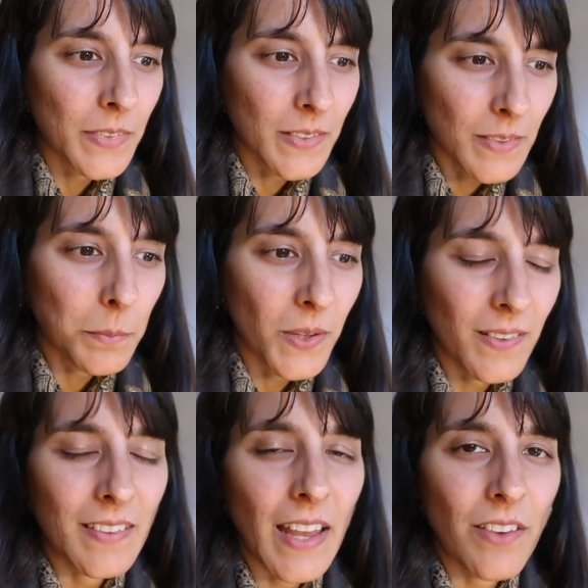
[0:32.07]
Does the
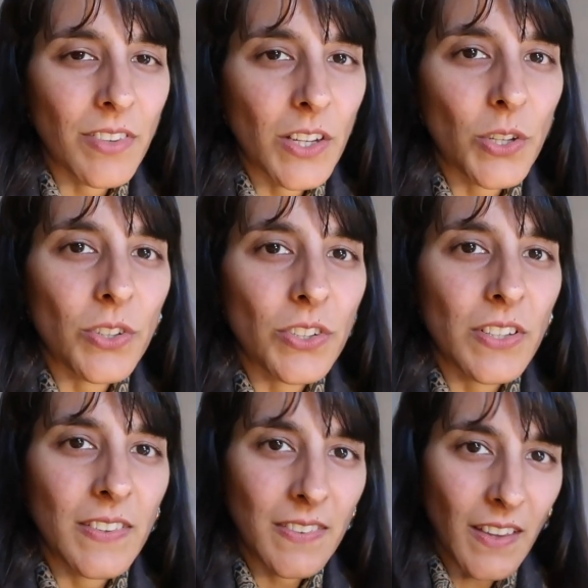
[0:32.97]
person have a good
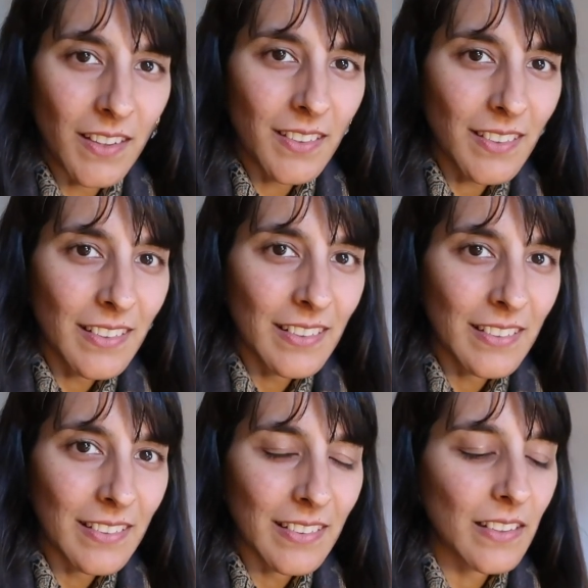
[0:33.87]
sun?
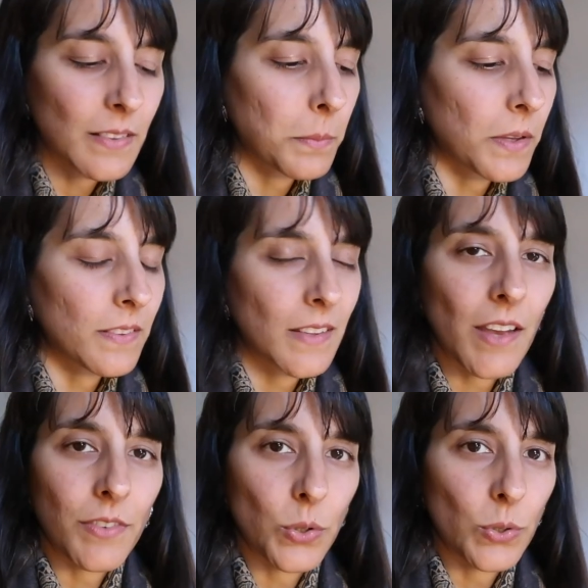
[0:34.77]
Does the person
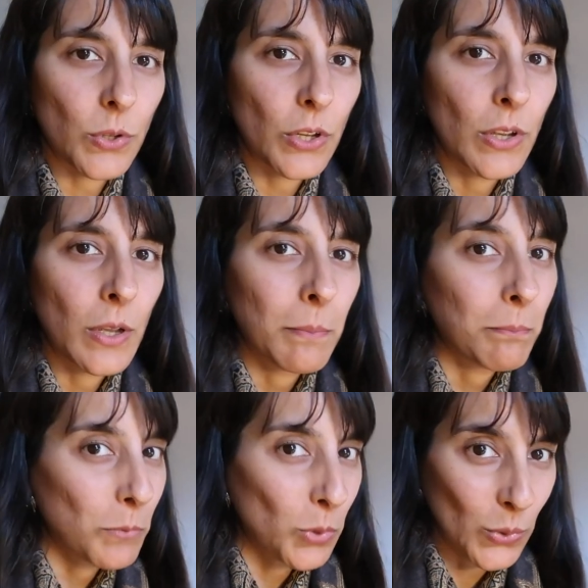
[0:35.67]
have a good
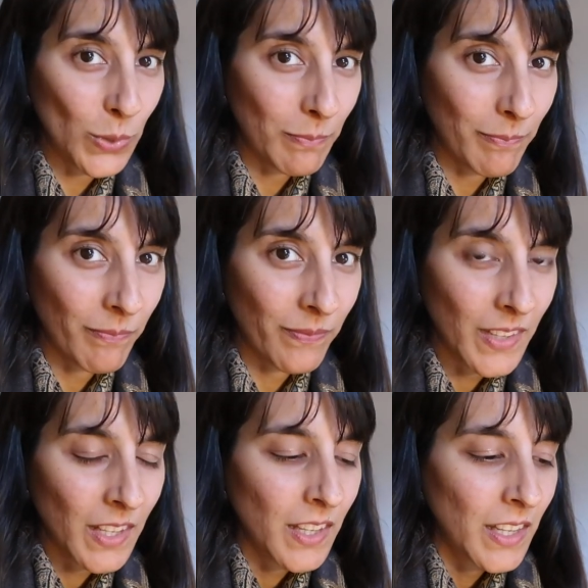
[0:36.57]
moon?
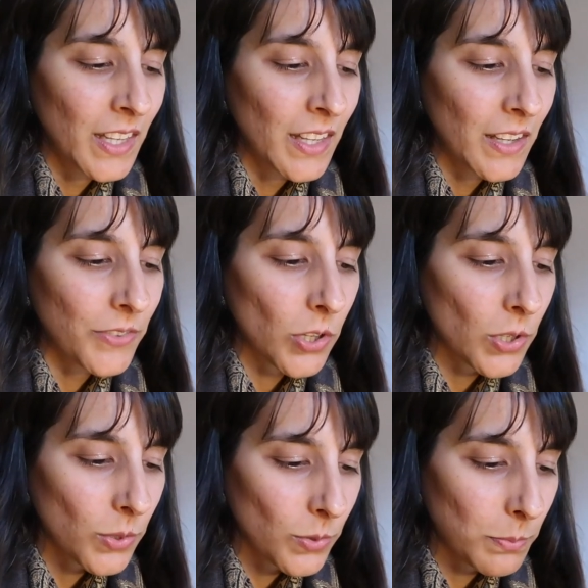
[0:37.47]
If you've got
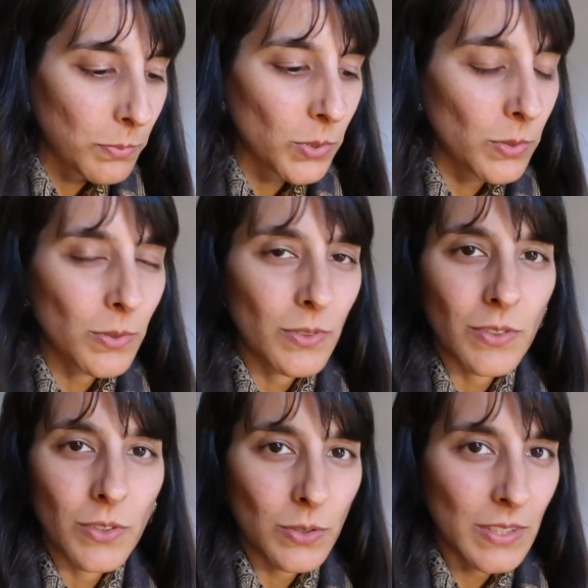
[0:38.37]
a good
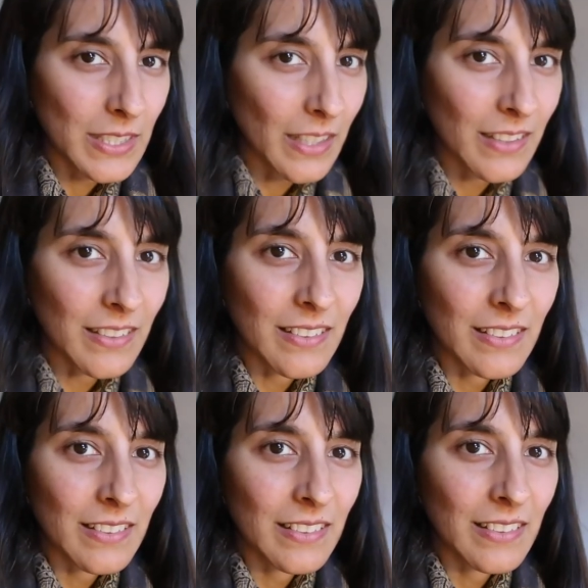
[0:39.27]
moon, good sun,
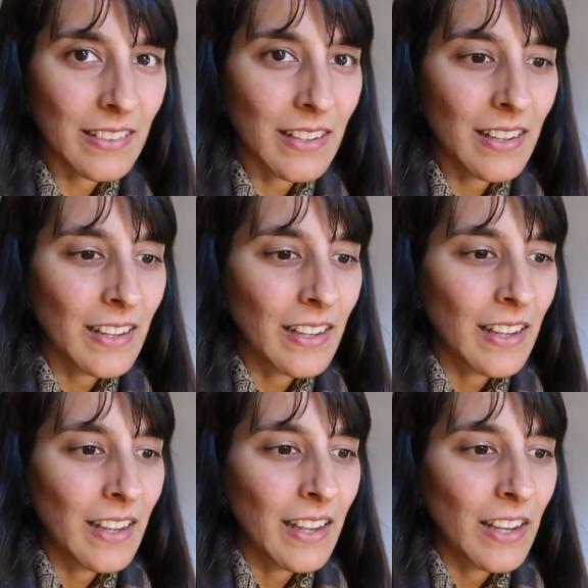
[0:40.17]

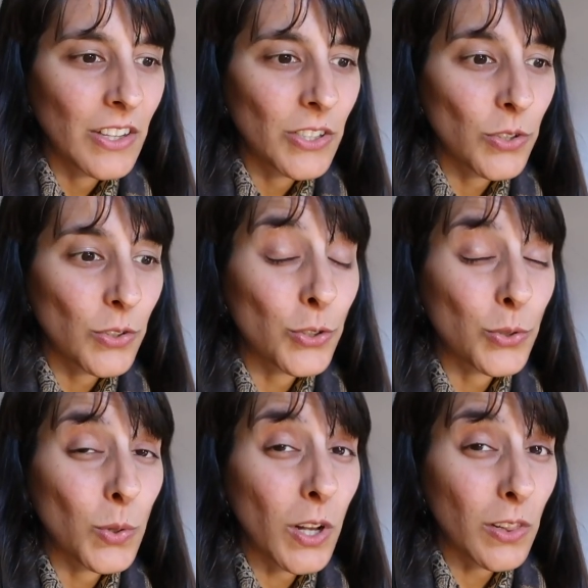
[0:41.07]
you can
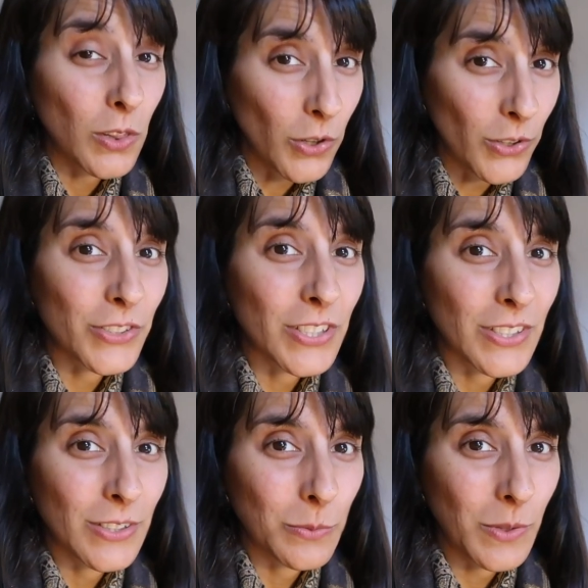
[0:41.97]
do a lot
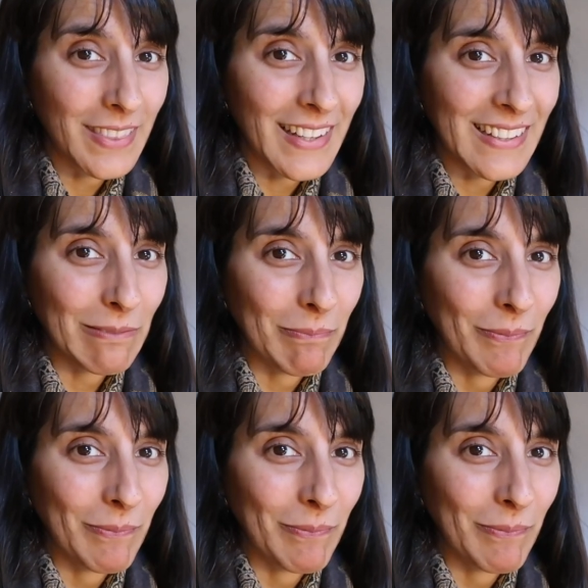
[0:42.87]
with that.